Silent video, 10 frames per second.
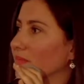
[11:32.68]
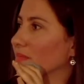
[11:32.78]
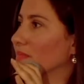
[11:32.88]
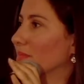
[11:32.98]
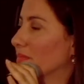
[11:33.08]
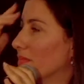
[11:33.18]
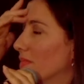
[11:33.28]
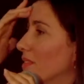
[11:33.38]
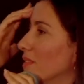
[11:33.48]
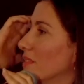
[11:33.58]
Like negative
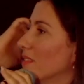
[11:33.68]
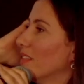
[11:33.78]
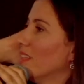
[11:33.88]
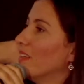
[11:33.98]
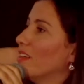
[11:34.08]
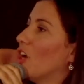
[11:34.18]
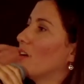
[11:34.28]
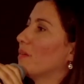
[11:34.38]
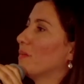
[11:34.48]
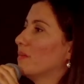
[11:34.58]

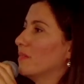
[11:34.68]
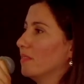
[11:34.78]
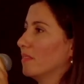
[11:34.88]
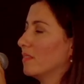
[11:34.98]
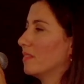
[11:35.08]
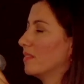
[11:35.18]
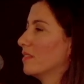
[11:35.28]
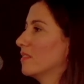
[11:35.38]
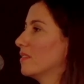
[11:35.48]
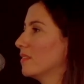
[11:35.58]
marketing that gets
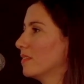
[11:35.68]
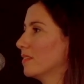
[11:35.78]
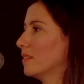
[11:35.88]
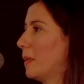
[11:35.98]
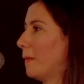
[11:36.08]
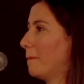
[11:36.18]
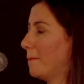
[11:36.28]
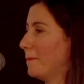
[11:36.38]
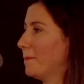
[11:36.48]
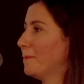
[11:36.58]
clients to move
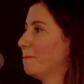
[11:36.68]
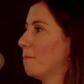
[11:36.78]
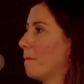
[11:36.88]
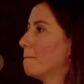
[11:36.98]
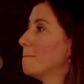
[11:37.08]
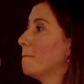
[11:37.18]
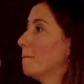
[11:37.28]
away instead of move closer.